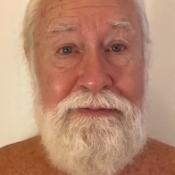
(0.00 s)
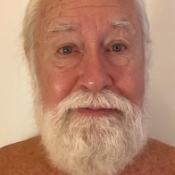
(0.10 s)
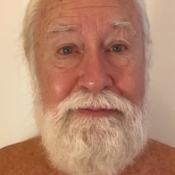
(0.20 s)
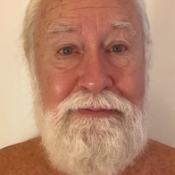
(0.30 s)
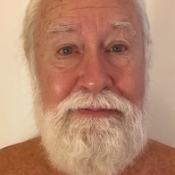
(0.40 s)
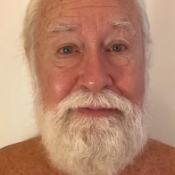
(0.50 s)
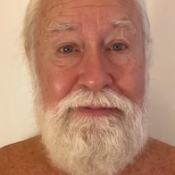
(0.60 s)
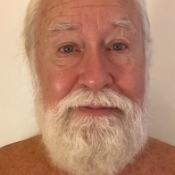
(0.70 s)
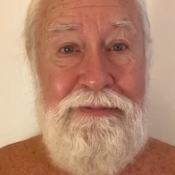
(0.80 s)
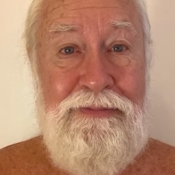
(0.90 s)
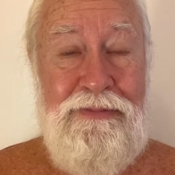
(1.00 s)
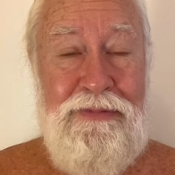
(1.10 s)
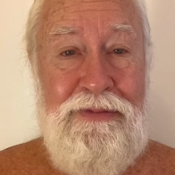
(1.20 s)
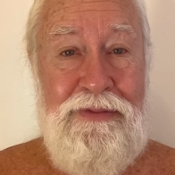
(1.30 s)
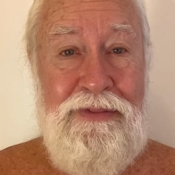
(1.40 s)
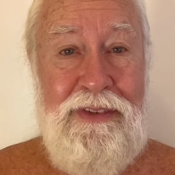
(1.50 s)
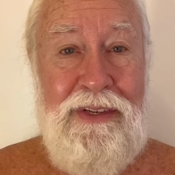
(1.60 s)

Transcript: (no one is talking)